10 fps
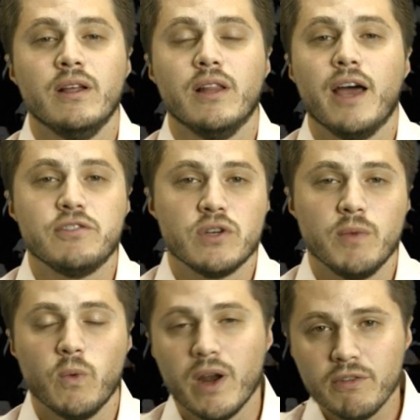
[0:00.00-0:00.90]
live
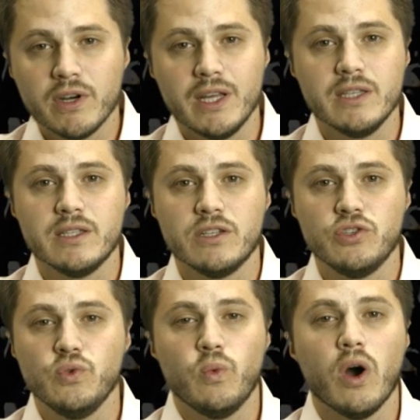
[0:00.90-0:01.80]
streaming whatever it is that
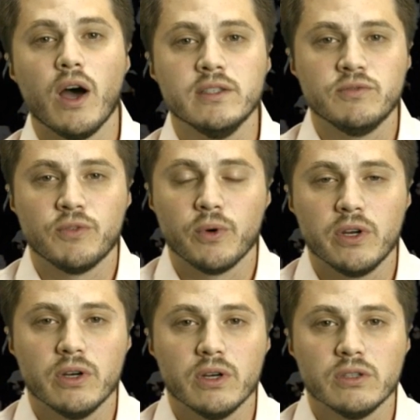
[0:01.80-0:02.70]
you want for
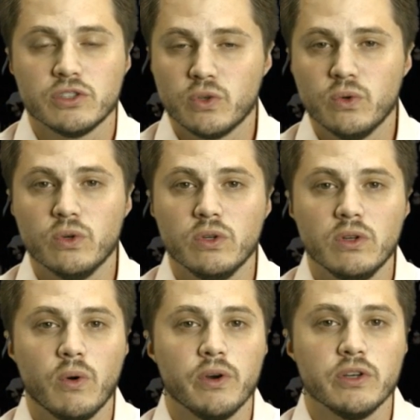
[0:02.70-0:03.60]
your
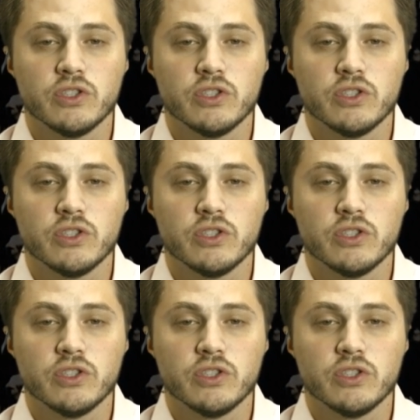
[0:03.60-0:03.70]
school or your